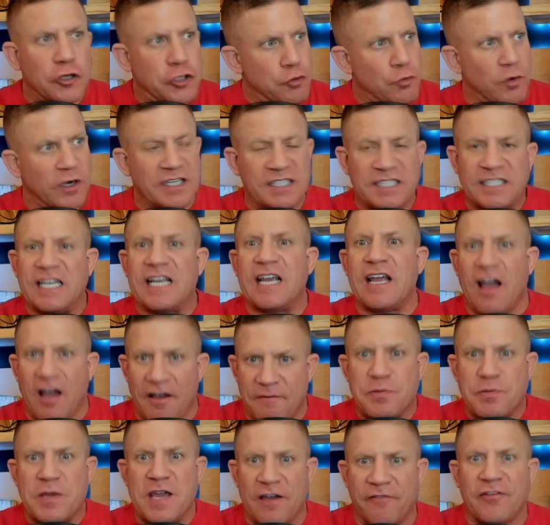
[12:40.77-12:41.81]
You want to see a
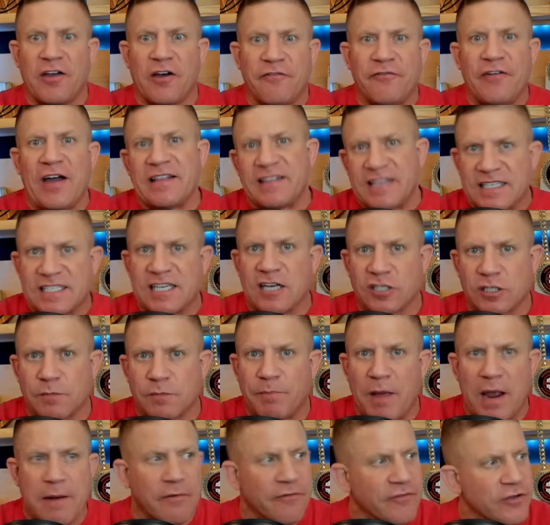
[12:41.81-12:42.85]
PFL fight that sells some
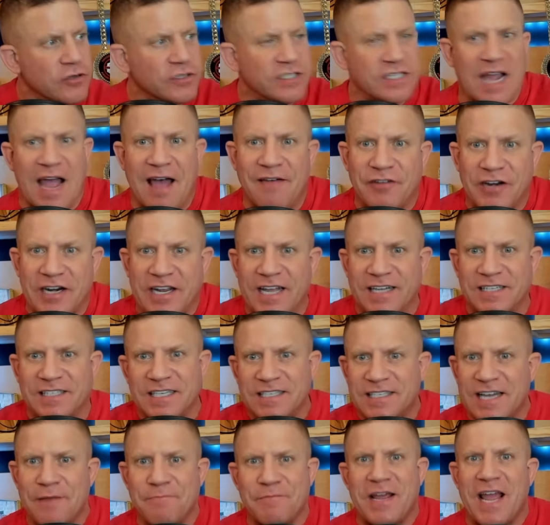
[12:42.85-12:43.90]
pay-per-views? Have it against
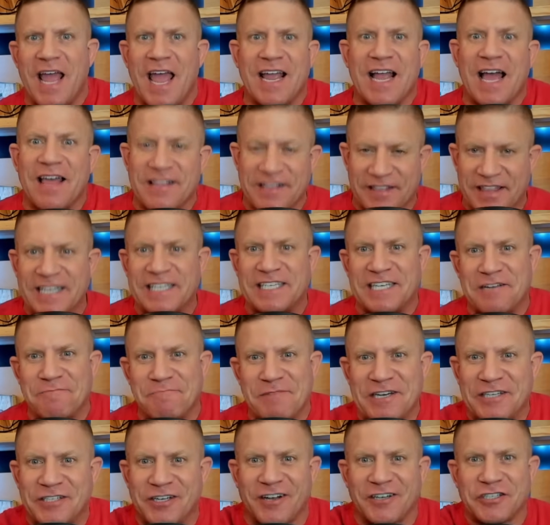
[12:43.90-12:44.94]
this NBA guy that thinks he can
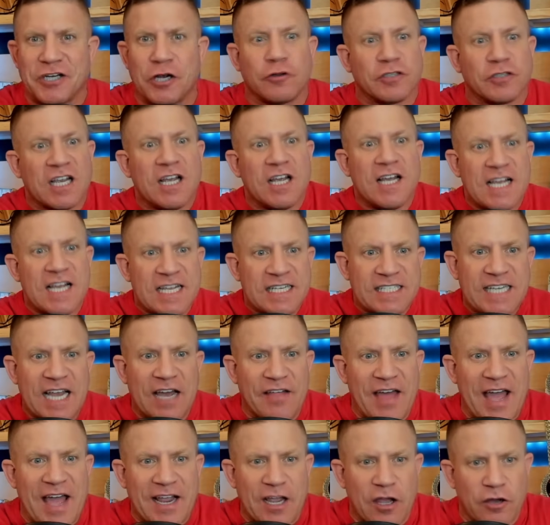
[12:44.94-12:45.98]
beat Jon Jones. See
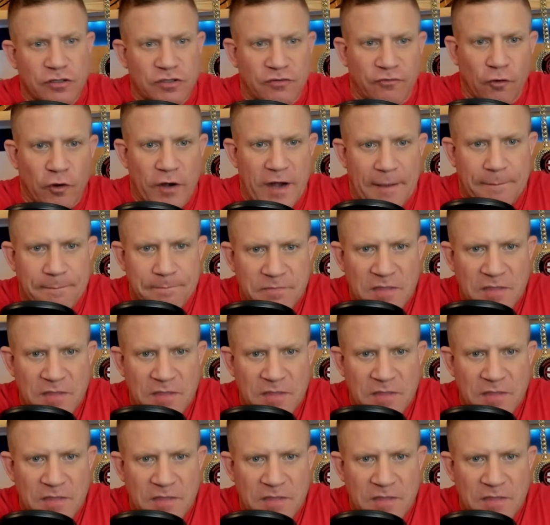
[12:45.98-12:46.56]
how that goes for you.